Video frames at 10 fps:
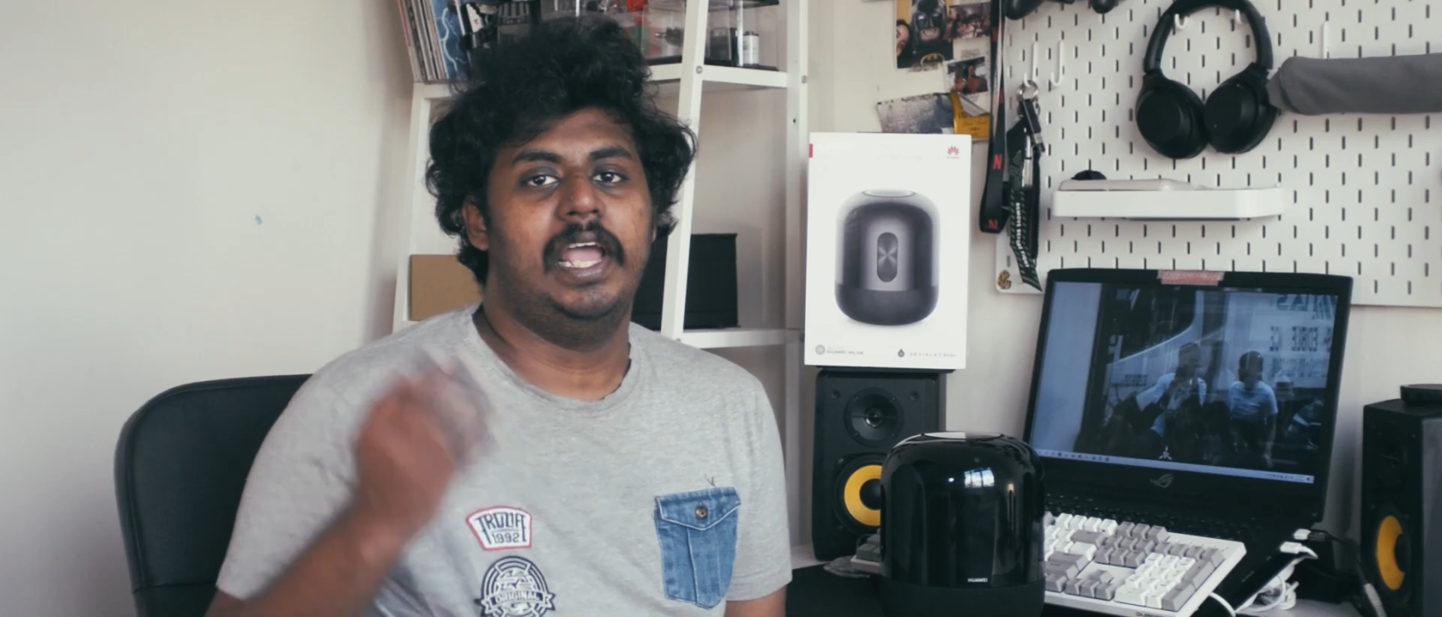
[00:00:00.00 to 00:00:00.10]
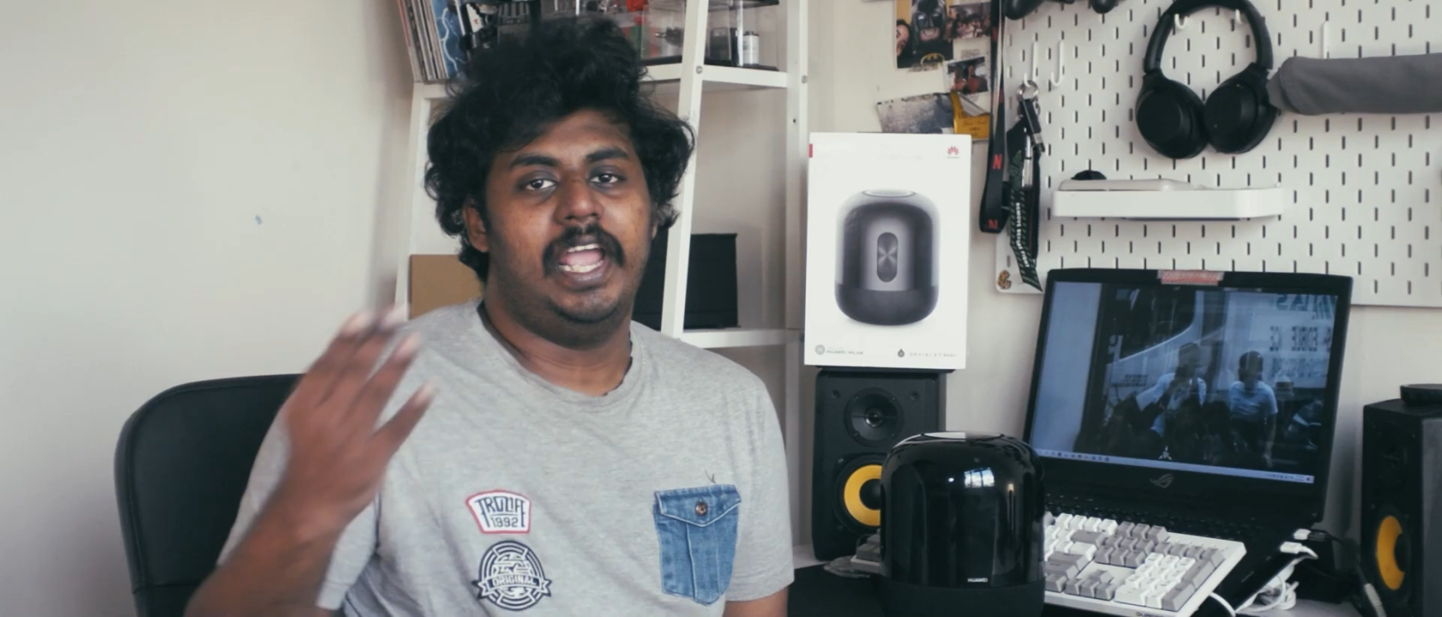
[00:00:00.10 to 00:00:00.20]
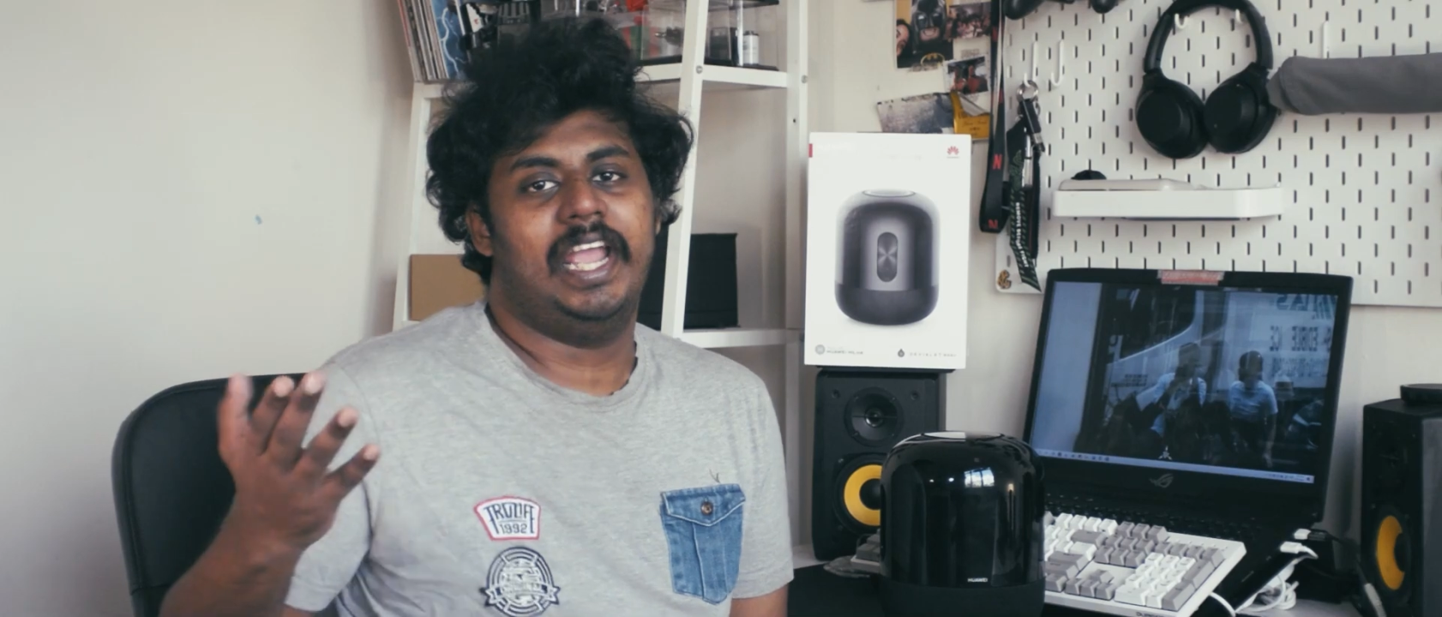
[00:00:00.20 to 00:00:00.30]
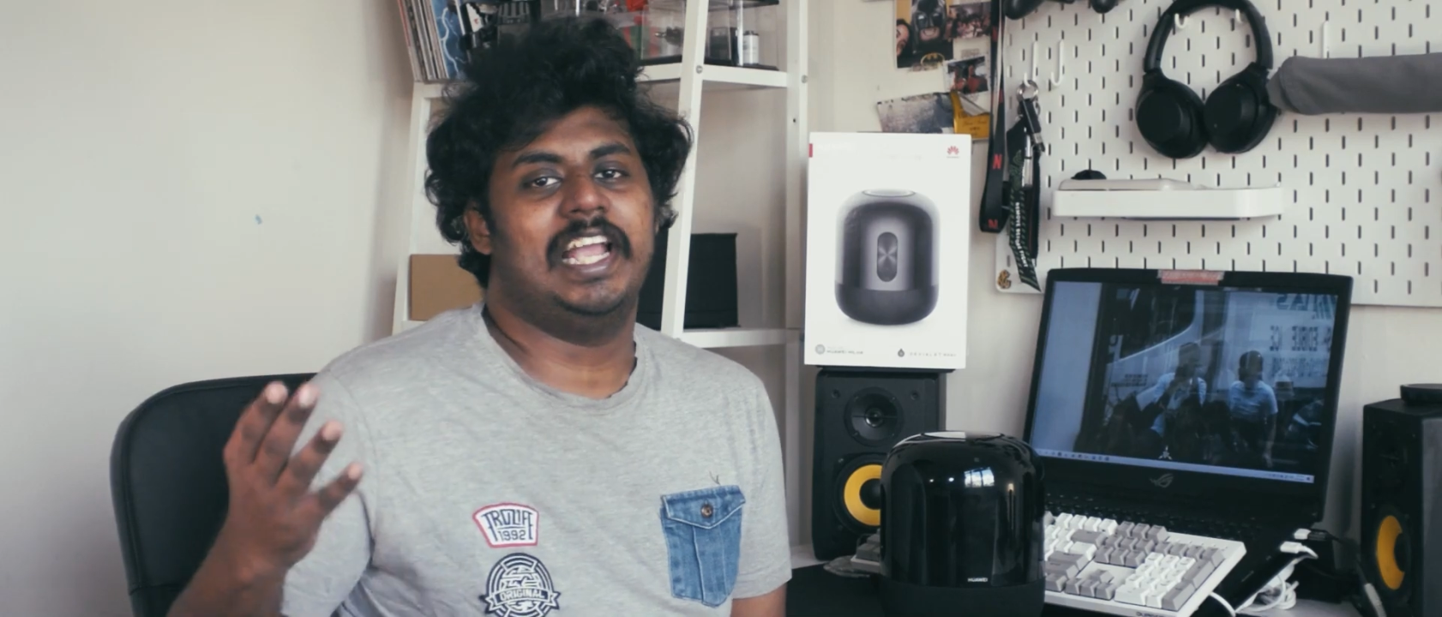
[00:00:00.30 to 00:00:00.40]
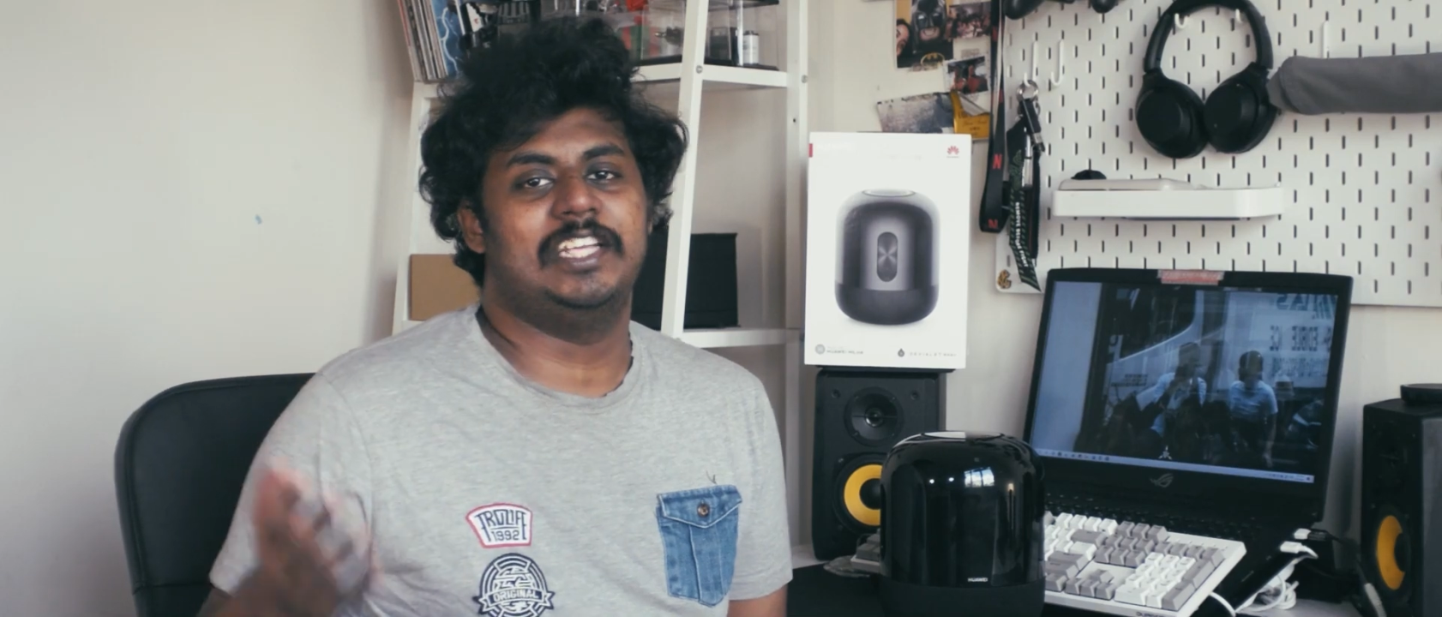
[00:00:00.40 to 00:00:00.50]

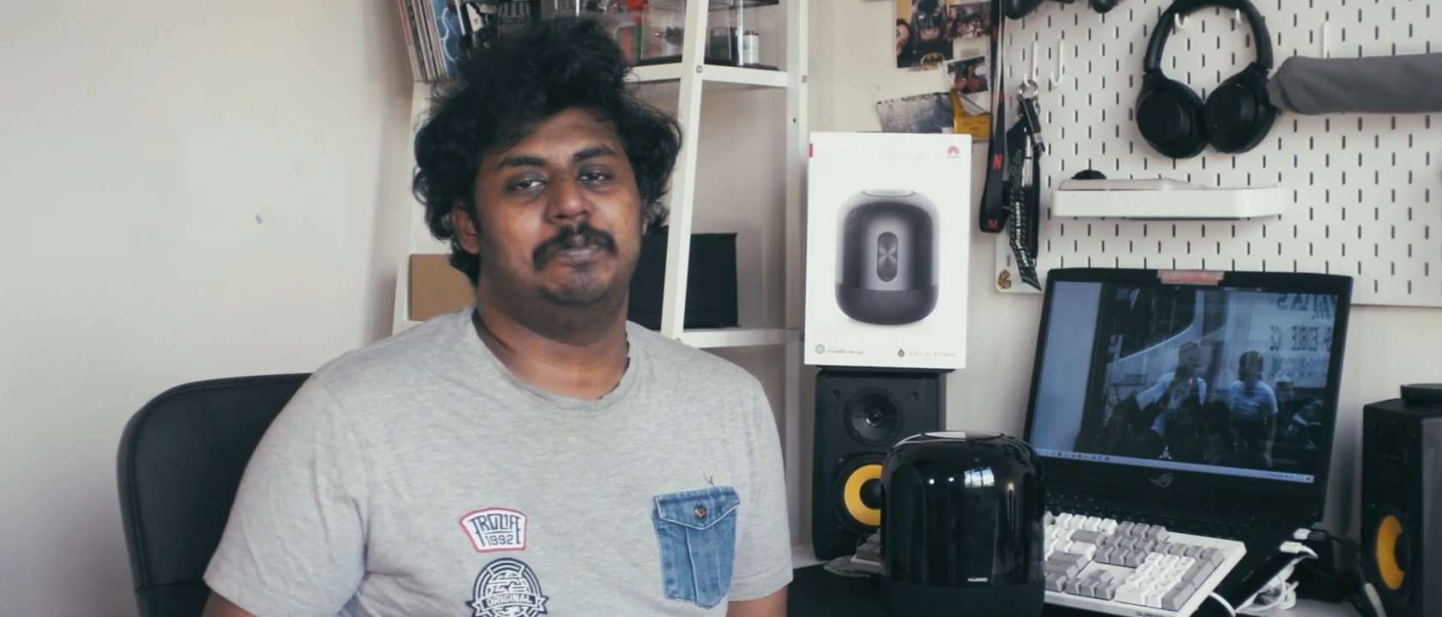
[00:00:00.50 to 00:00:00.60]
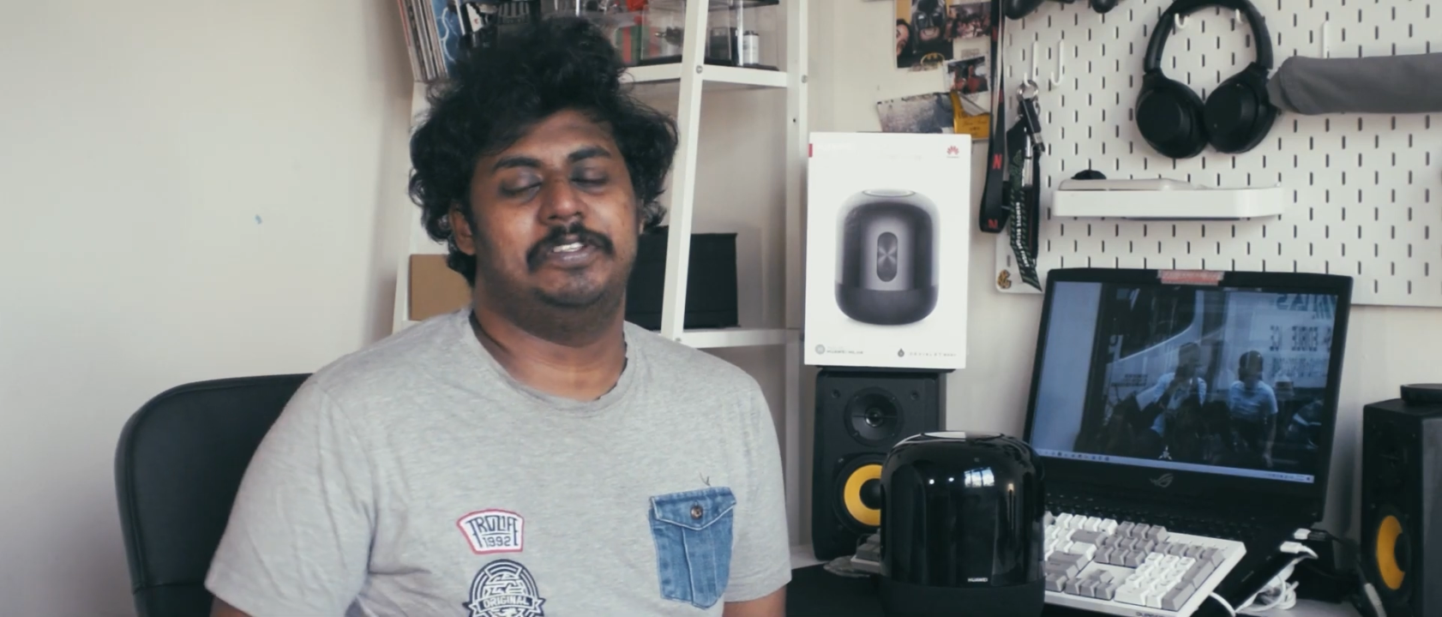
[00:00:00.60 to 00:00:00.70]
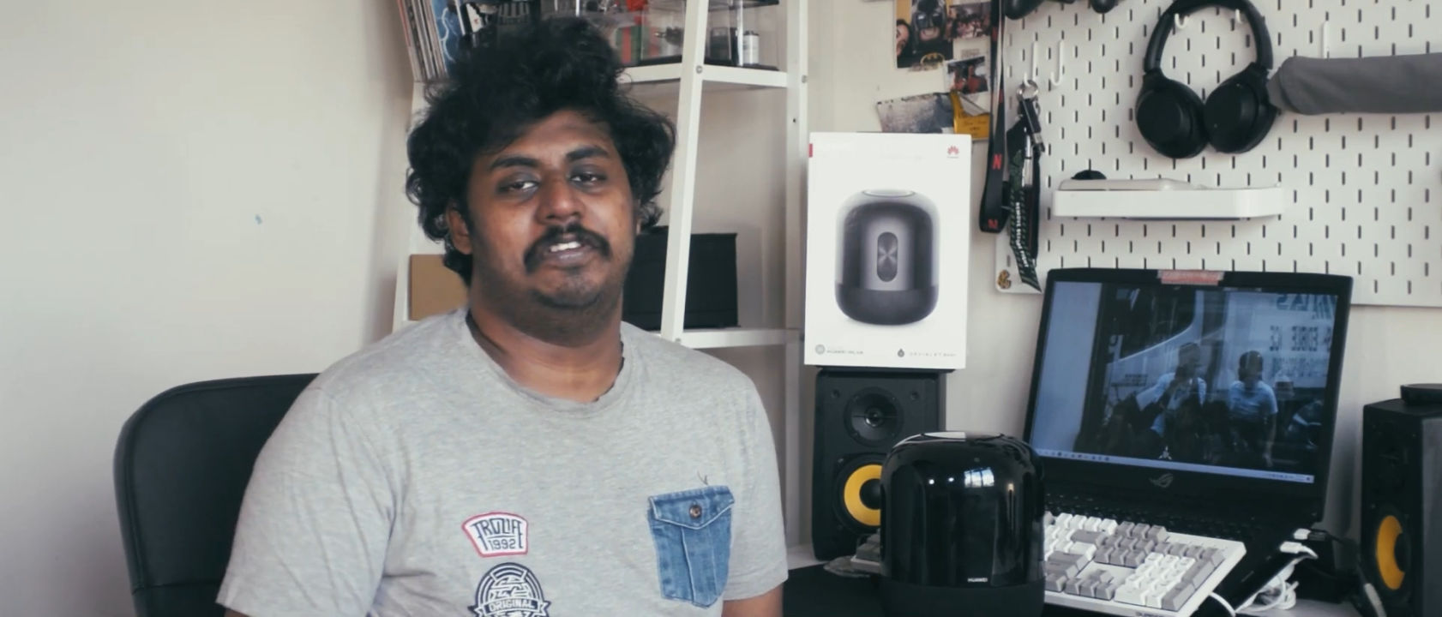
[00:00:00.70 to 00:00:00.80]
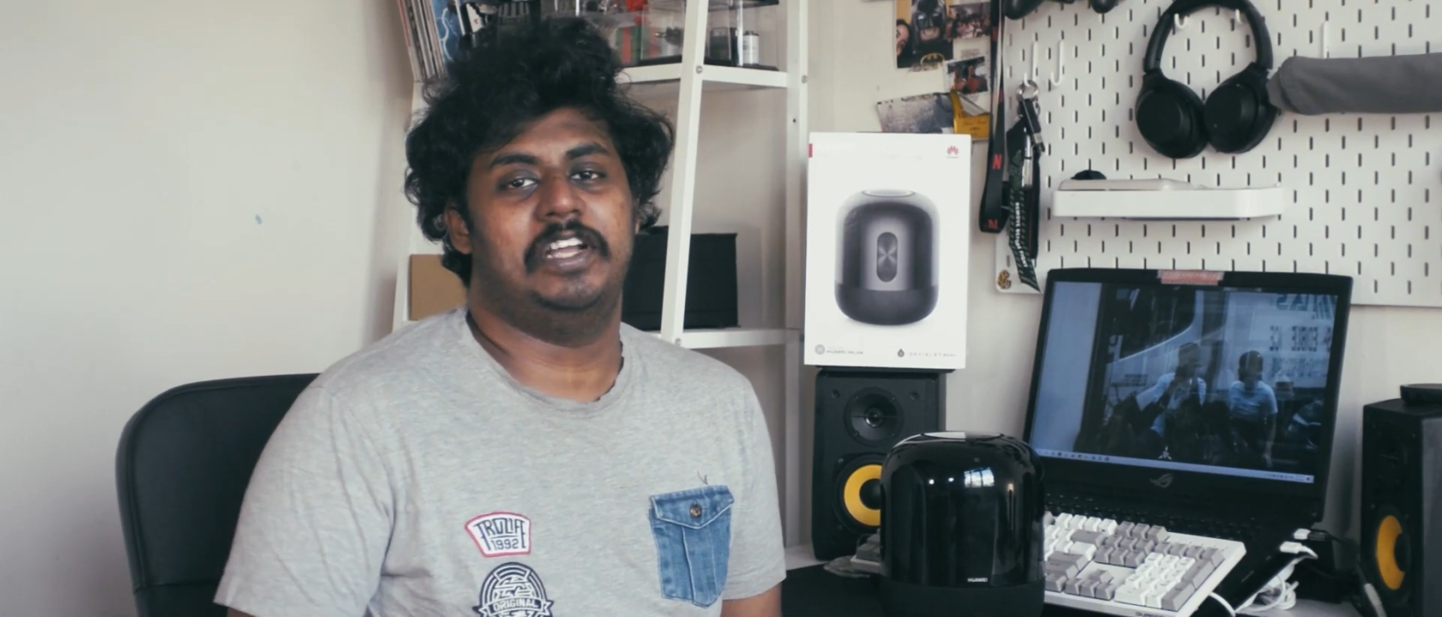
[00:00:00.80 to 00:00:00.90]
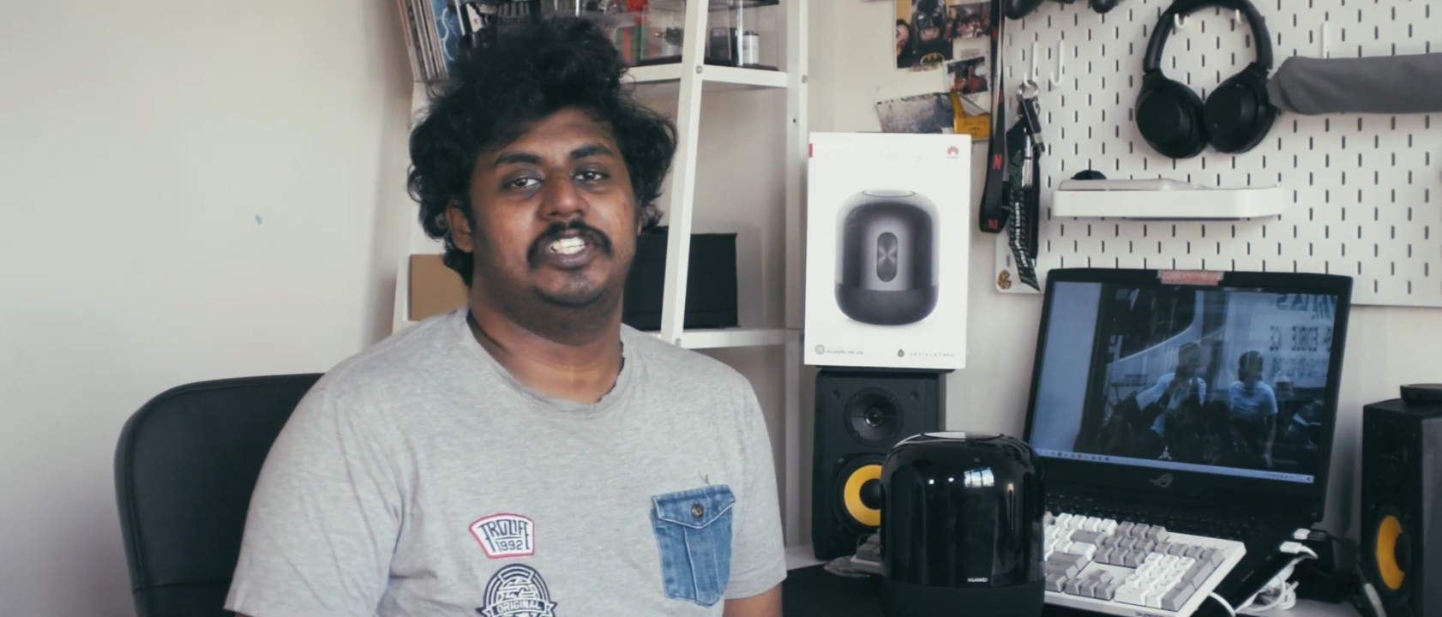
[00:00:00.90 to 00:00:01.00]
Hey guys,
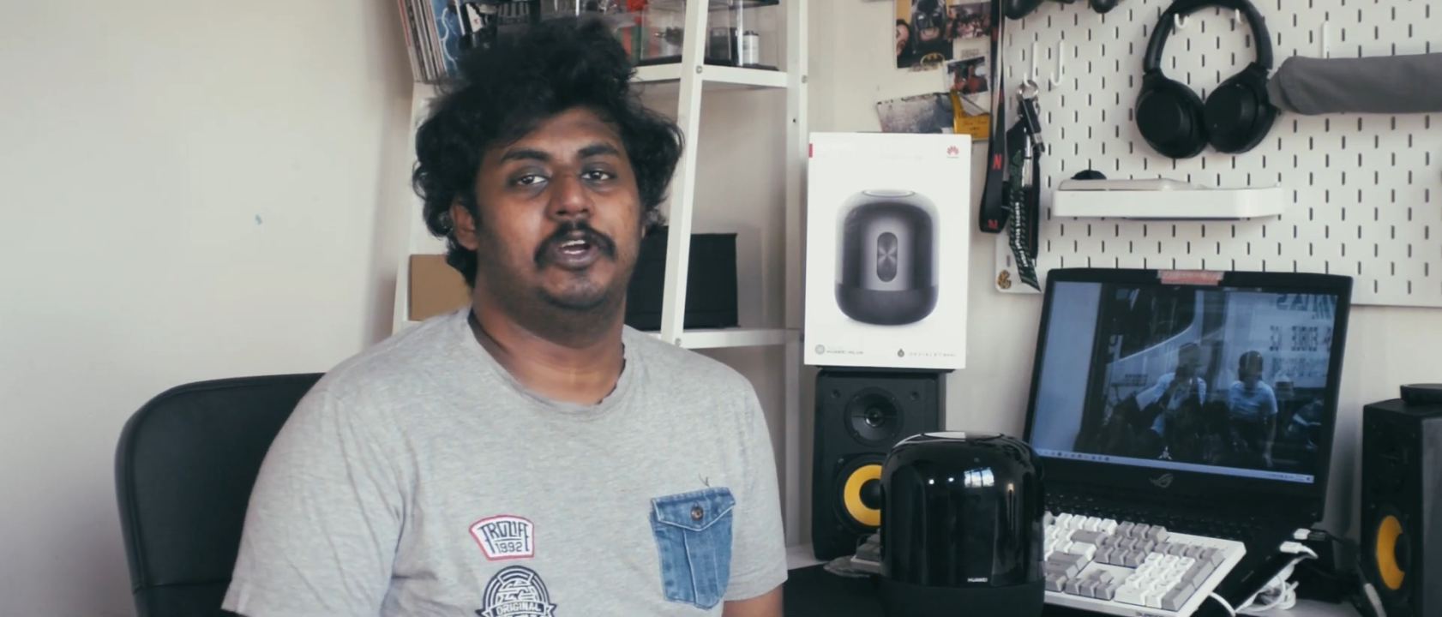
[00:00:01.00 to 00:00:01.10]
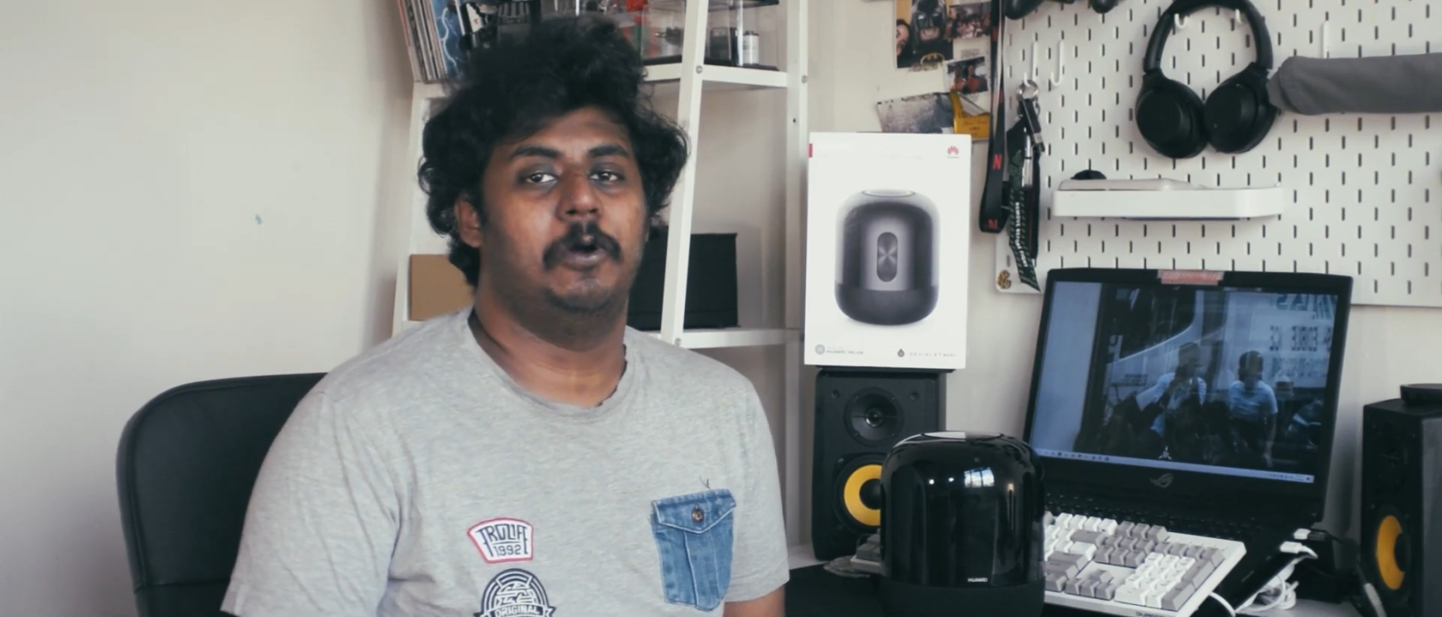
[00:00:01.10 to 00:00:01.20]
with you actually,